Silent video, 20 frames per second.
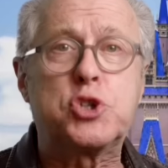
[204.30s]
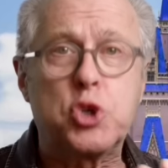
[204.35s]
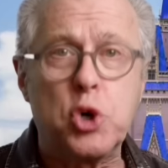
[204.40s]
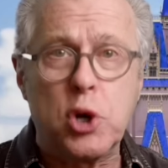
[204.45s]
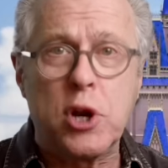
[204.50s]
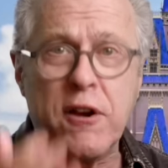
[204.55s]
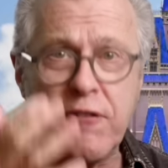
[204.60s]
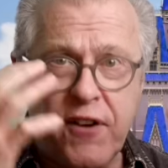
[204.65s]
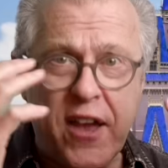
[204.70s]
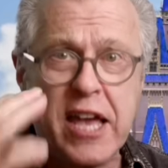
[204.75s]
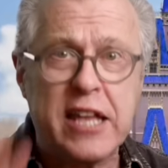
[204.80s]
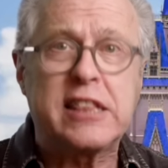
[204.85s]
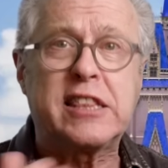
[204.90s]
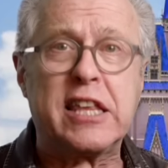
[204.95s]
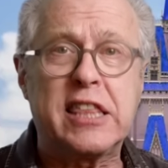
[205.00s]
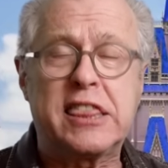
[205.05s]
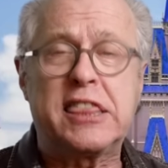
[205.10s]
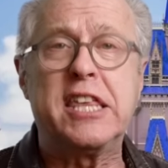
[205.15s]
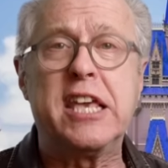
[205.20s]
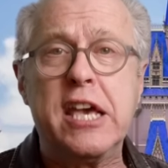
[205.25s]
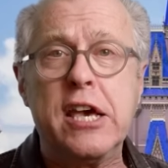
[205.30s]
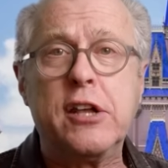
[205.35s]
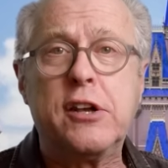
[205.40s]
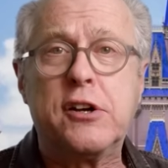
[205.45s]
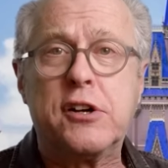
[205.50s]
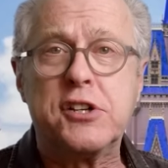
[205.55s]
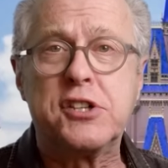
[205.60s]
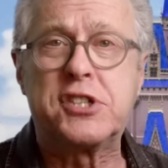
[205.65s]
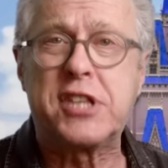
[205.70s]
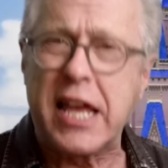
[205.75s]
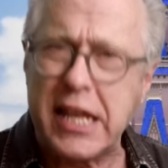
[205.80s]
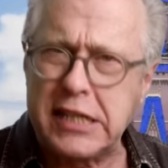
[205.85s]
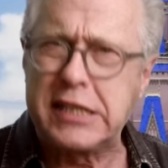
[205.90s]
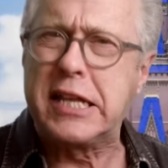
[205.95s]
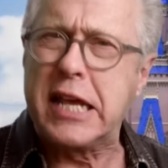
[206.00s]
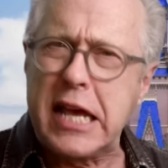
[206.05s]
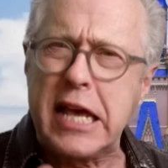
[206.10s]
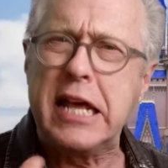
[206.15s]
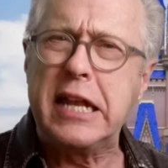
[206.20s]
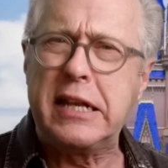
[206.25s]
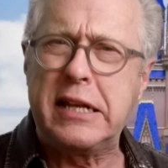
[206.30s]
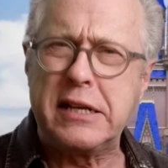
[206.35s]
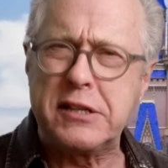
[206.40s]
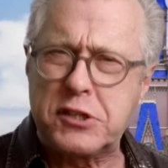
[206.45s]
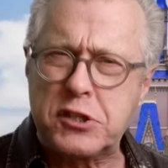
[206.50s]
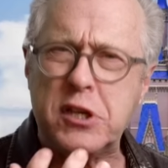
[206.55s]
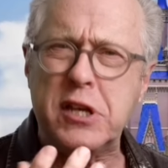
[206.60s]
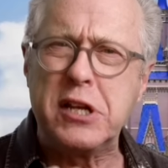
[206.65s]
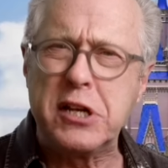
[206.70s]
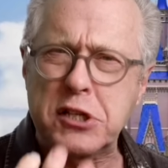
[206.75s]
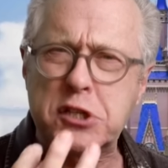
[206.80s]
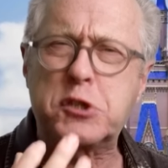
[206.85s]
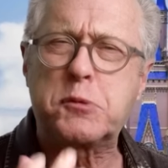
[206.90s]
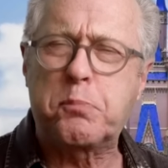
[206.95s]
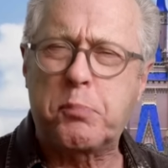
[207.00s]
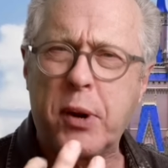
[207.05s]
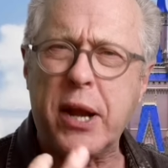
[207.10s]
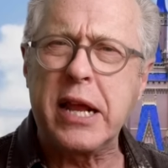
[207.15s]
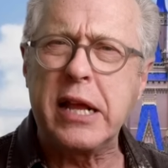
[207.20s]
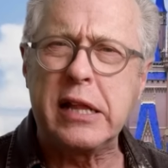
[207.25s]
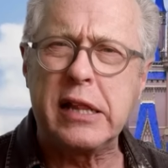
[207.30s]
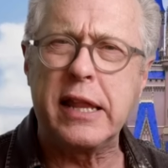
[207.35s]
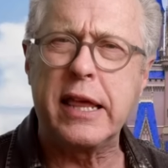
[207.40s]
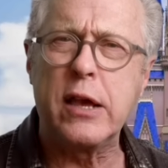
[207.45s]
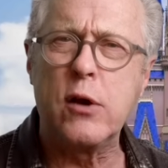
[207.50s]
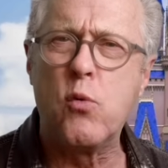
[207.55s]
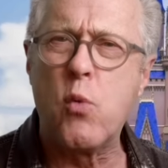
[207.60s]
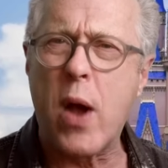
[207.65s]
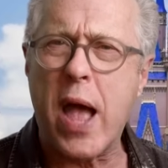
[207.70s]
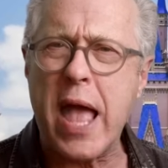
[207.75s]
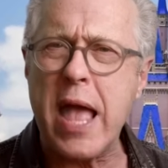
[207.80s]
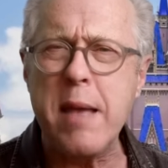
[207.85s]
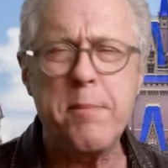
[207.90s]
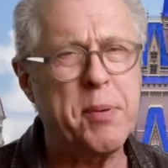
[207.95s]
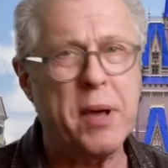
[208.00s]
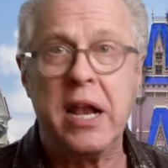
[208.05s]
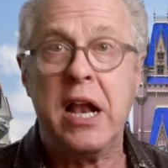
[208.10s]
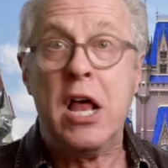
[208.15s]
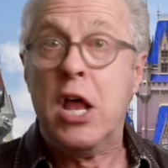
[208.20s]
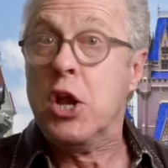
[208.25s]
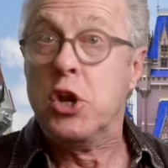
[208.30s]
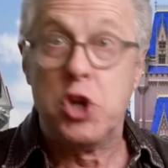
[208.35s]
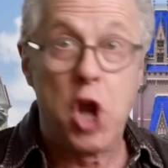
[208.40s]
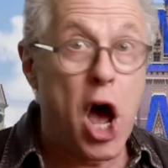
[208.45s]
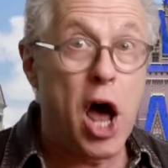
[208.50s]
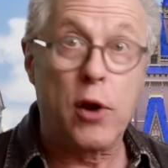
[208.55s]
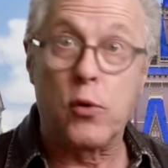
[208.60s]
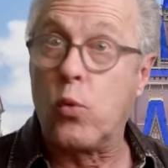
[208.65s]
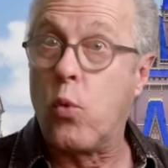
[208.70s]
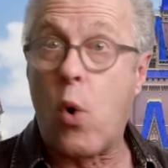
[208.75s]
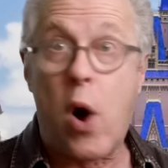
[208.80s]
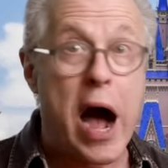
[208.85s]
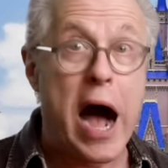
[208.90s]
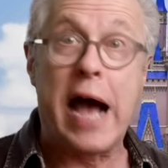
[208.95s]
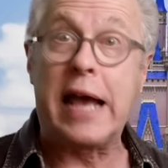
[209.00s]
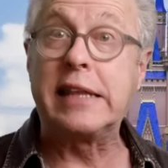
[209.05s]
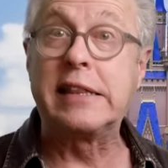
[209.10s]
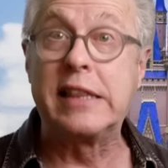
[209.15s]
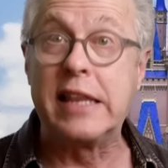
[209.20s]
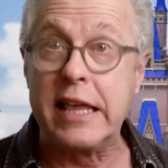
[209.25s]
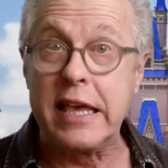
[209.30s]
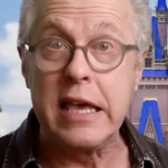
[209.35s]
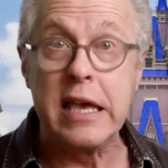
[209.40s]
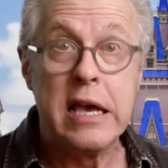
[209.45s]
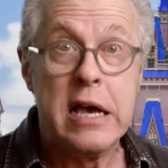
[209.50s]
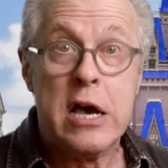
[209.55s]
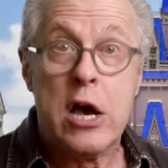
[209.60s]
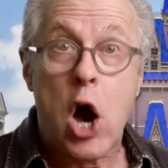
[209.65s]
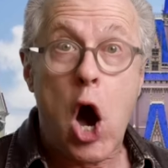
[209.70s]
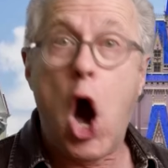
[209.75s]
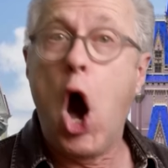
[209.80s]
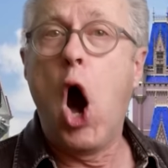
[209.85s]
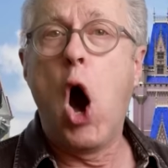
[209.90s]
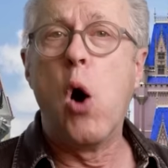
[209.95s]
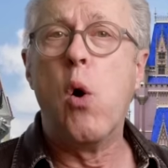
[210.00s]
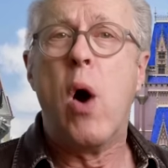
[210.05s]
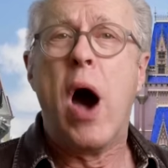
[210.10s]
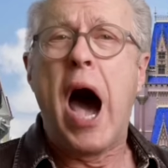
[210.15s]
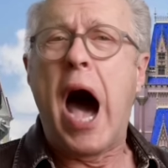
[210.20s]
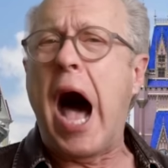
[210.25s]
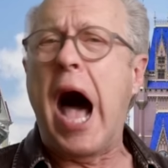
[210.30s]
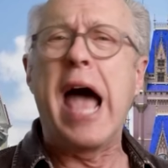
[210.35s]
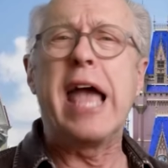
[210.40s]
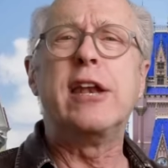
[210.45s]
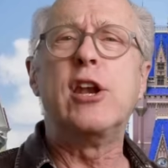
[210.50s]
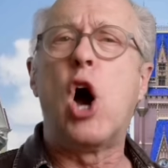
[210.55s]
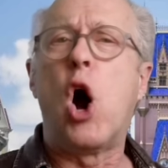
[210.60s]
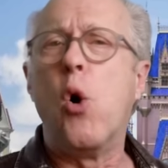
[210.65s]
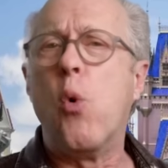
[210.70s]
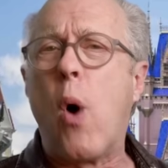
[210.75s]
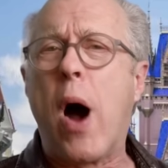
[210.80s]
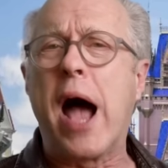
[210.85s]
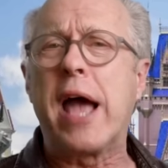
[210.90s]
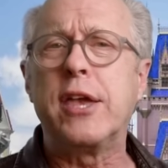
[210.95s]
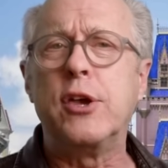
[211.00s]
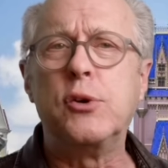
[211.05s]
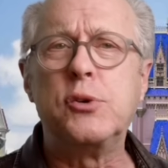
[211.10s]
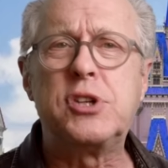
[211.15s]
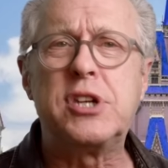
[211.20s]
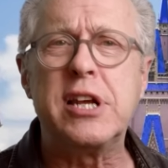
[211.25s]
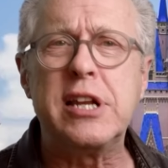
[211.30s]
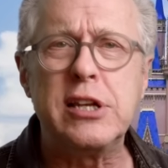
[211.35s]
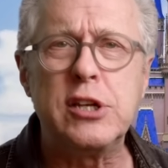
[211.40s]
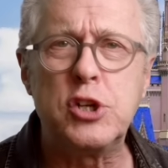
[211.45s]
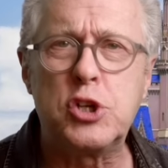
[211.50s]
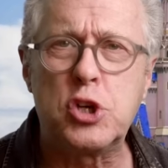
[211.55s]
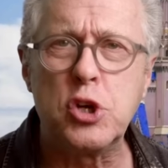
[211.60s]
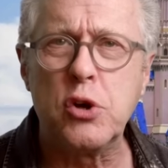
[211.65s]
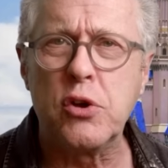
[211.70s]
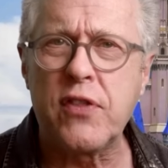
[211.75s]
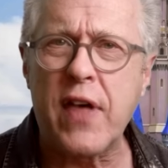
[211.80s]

should have hit the theaters. They did this in a sprinkling way, but not widely. Oh, I know why you didn't do